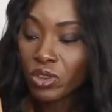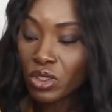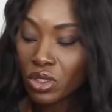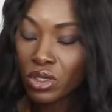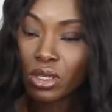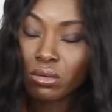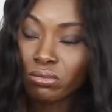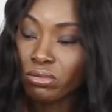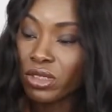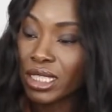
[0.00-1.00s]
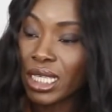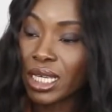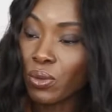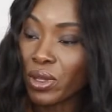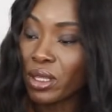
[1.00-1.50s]
just dig
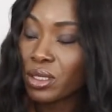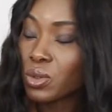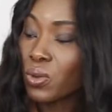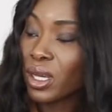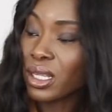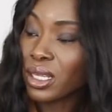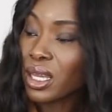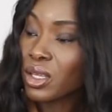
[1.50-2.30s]
in with this one.